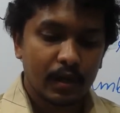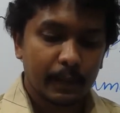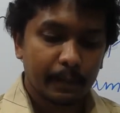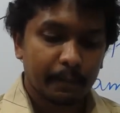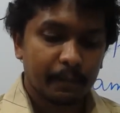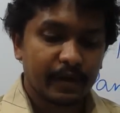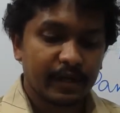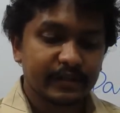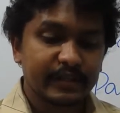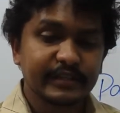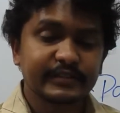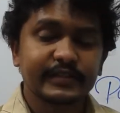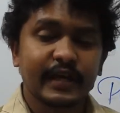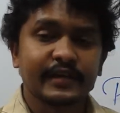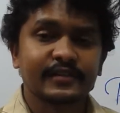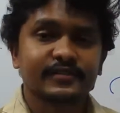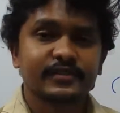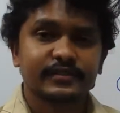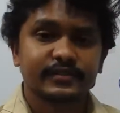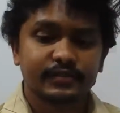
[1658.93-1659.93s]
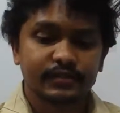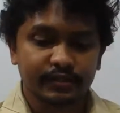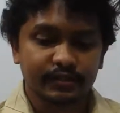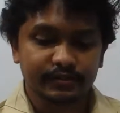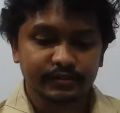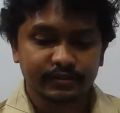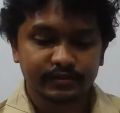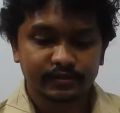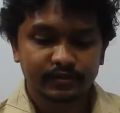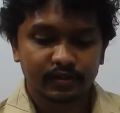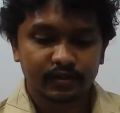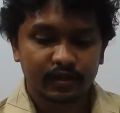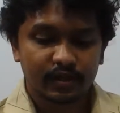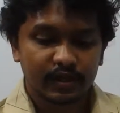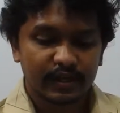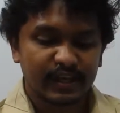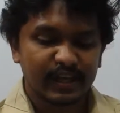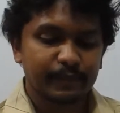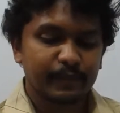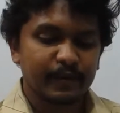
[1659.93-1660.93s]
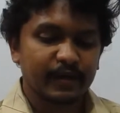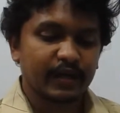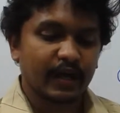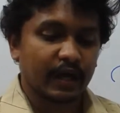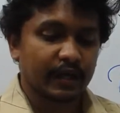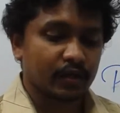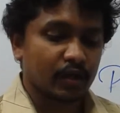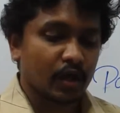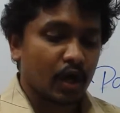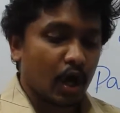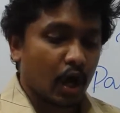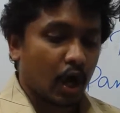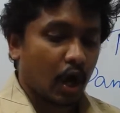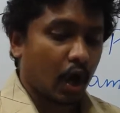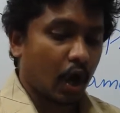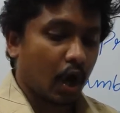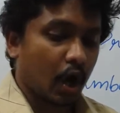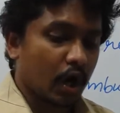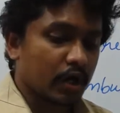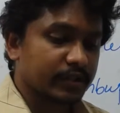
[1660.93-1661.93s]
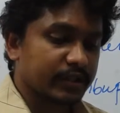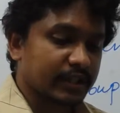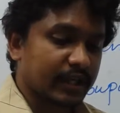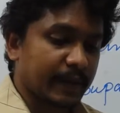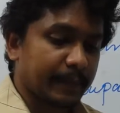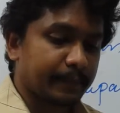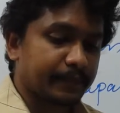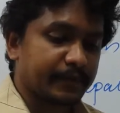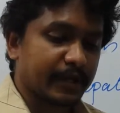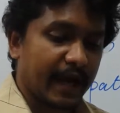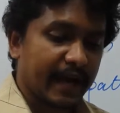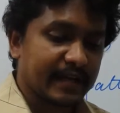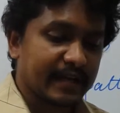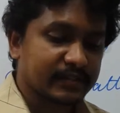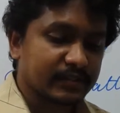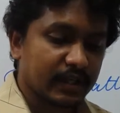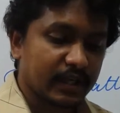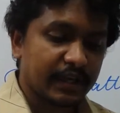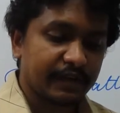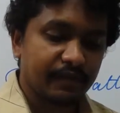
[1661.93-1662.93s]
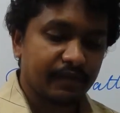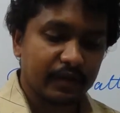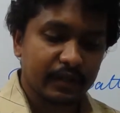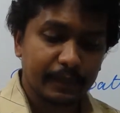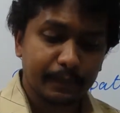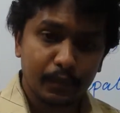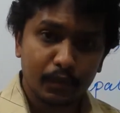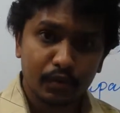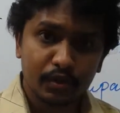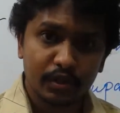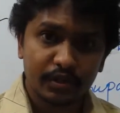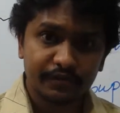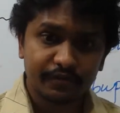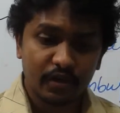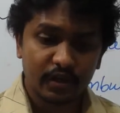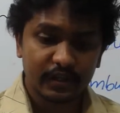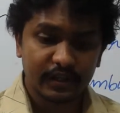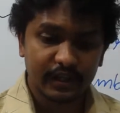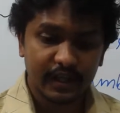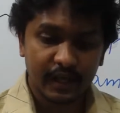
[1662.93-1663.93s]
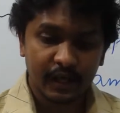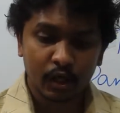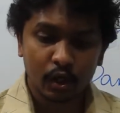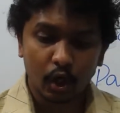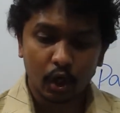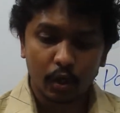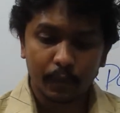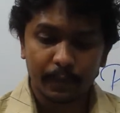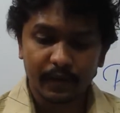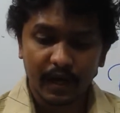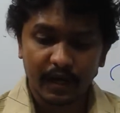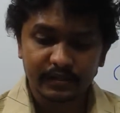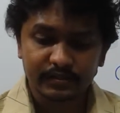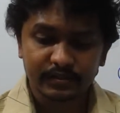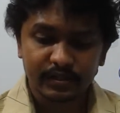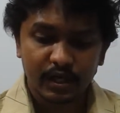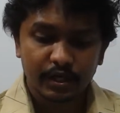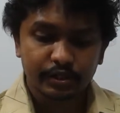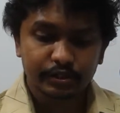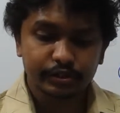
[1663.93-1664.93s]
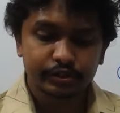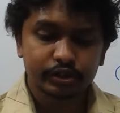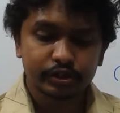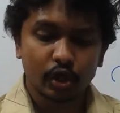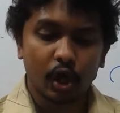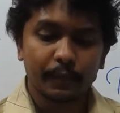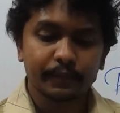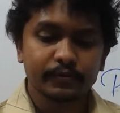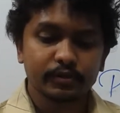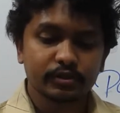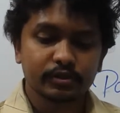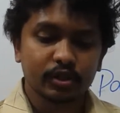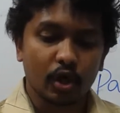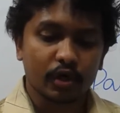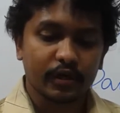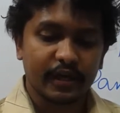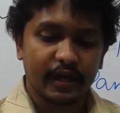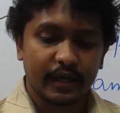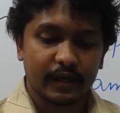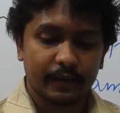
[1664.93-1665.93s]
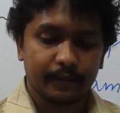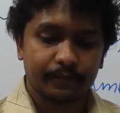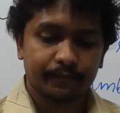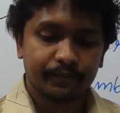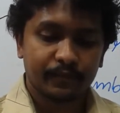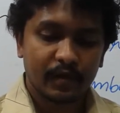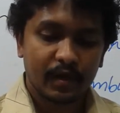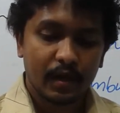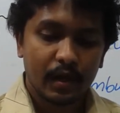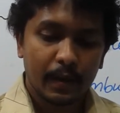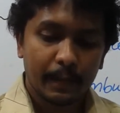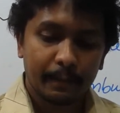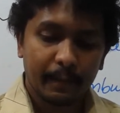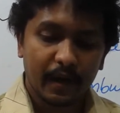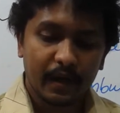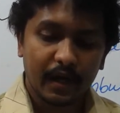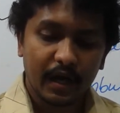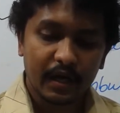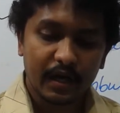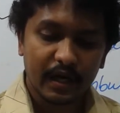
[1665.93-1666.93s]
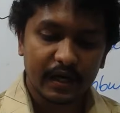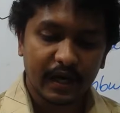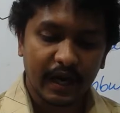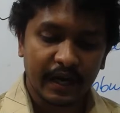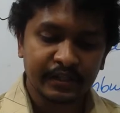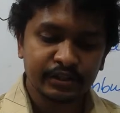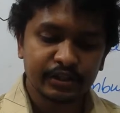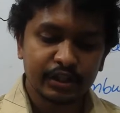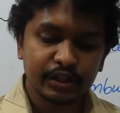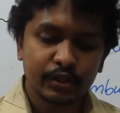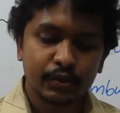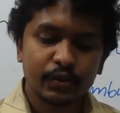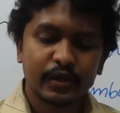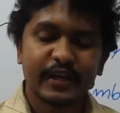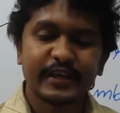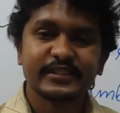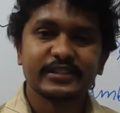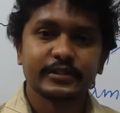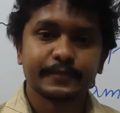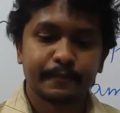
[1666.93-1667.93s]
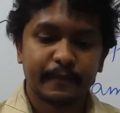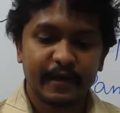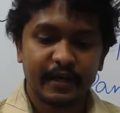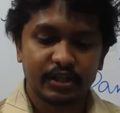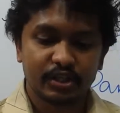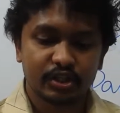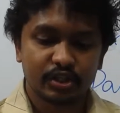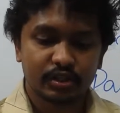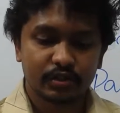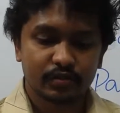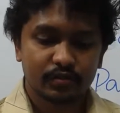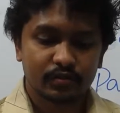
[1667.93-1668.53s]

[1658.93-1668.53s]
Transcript: Brothers and sisters, he began, all the reptiles, even the beautiful king cobras, stopped talking. Makara continued his speech.